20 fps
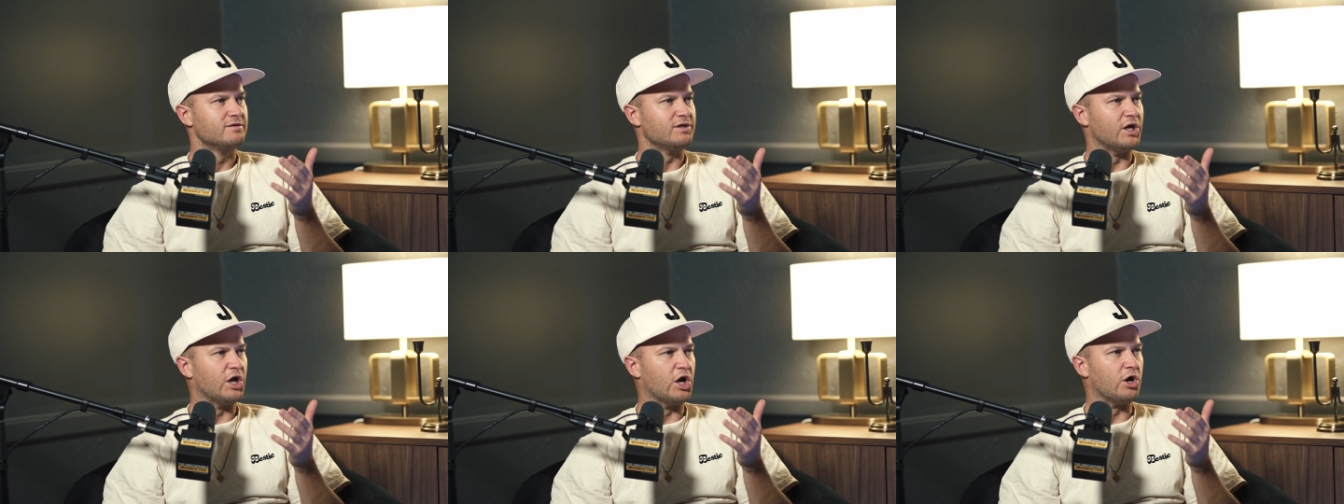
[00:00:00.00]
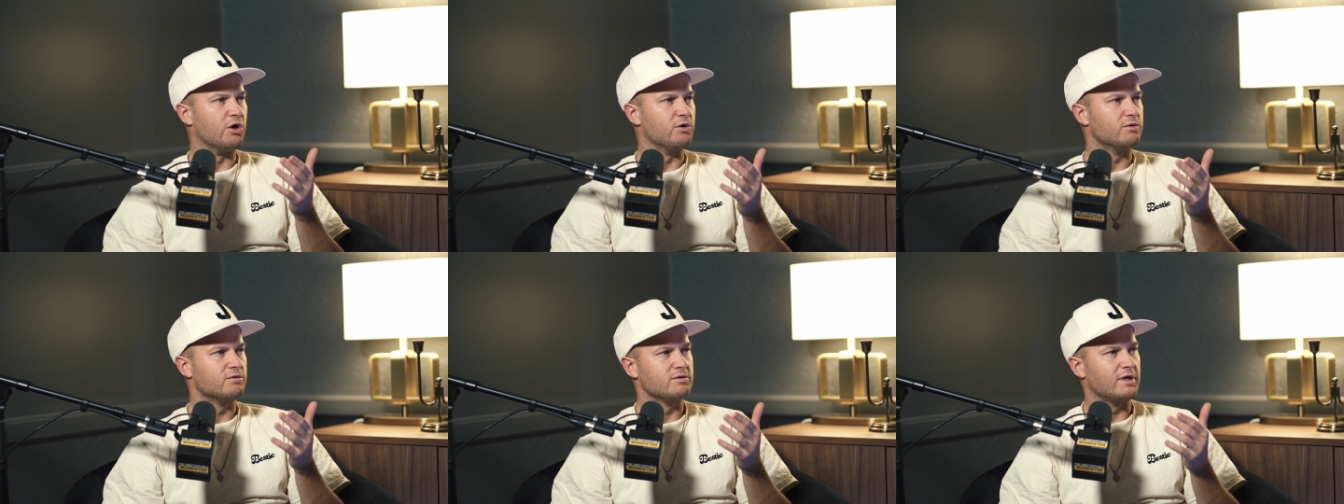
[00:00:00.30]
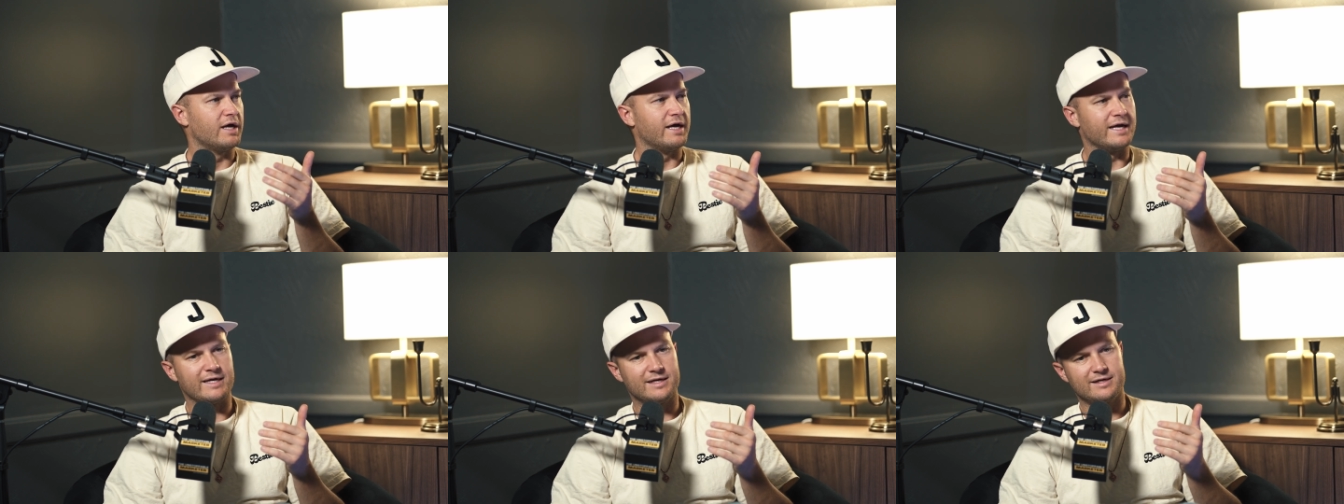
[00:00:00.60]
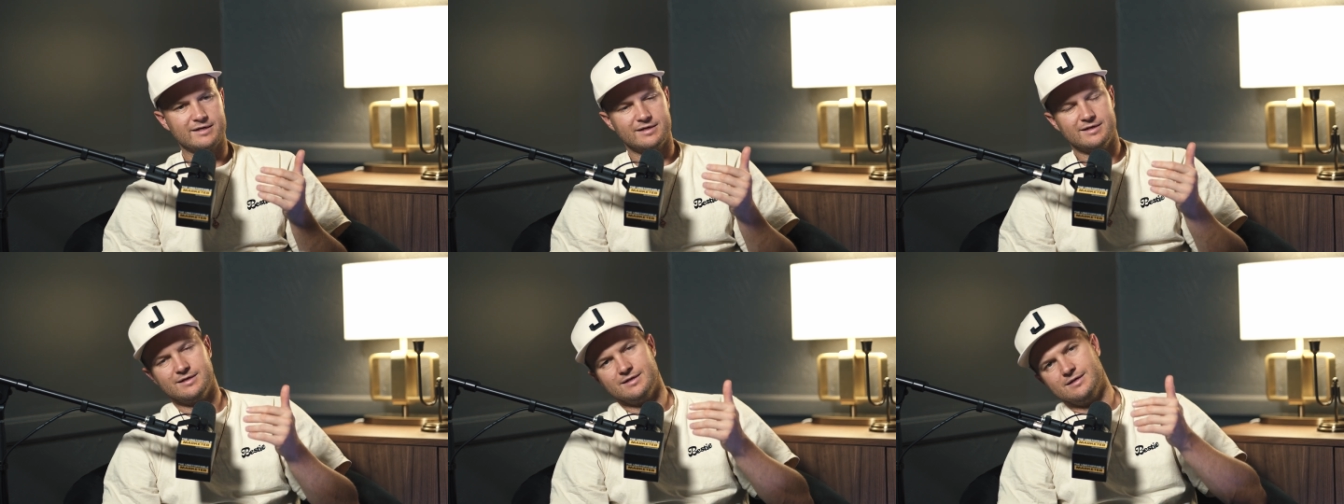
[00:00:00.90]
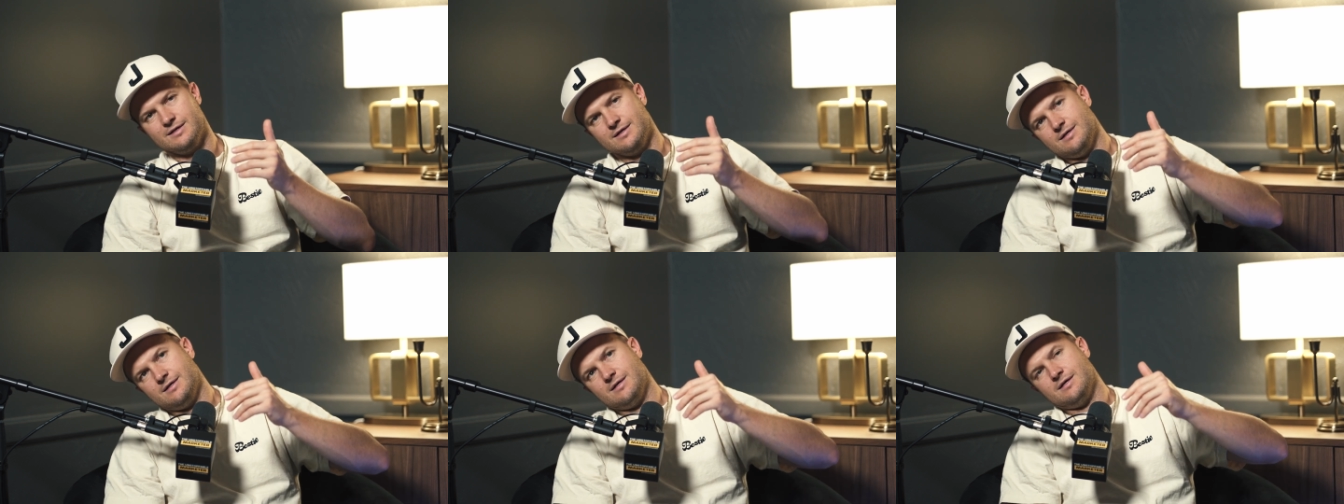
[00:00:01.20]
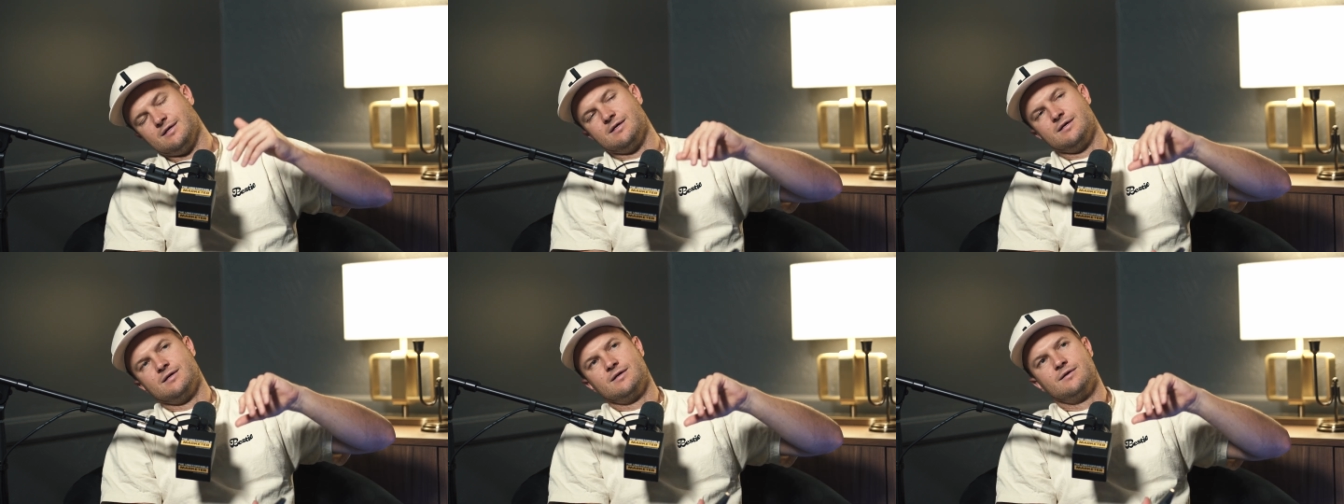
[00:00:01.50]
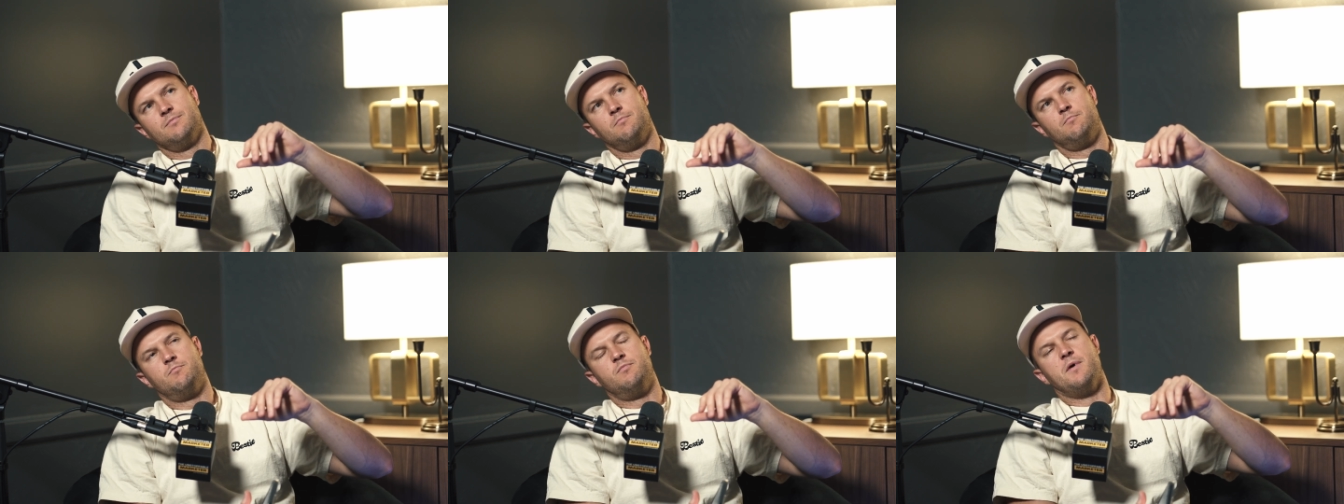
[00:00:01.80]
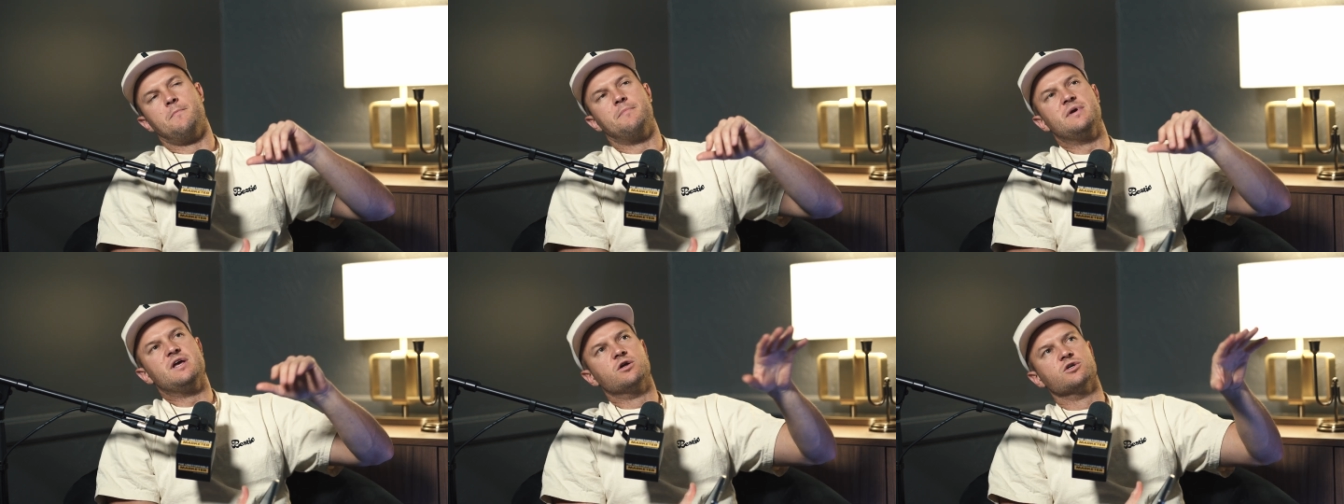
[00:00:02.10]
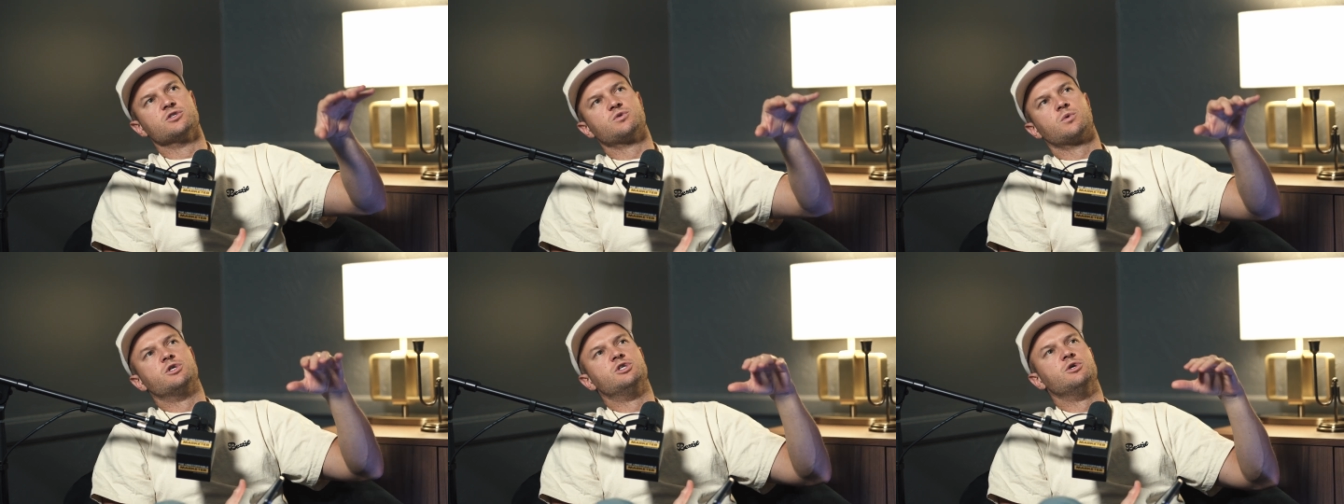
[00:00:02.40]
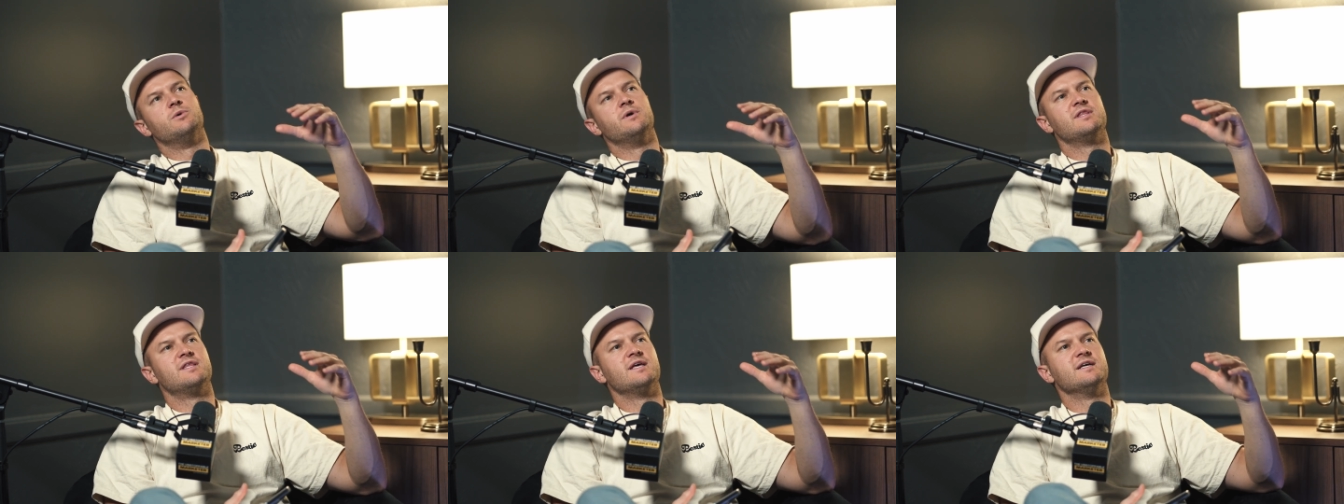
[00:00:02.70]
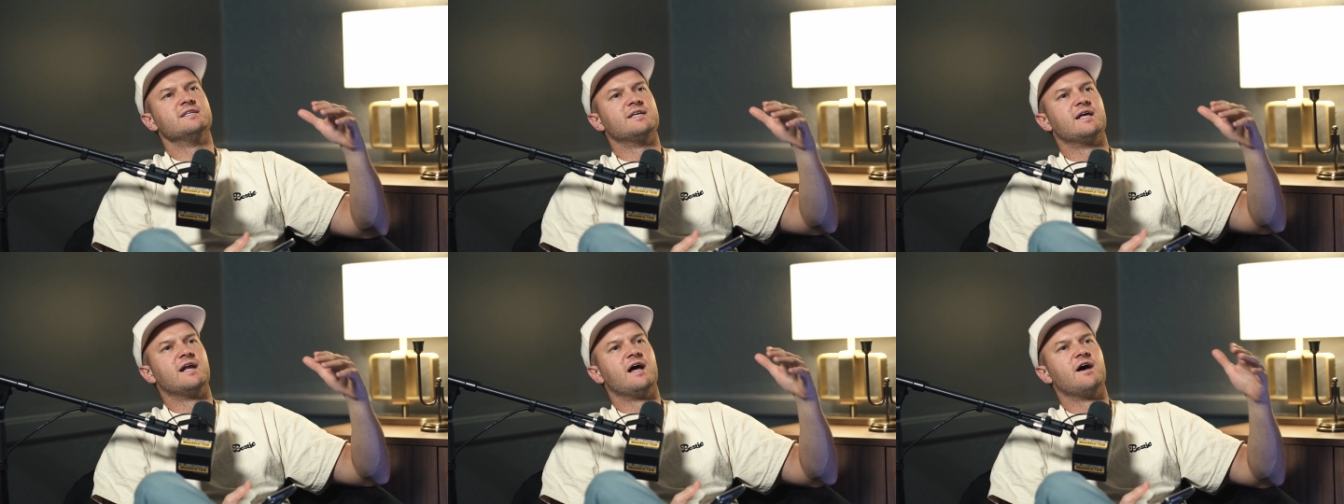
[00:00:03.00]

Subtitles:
Like, the Beatles were doing things that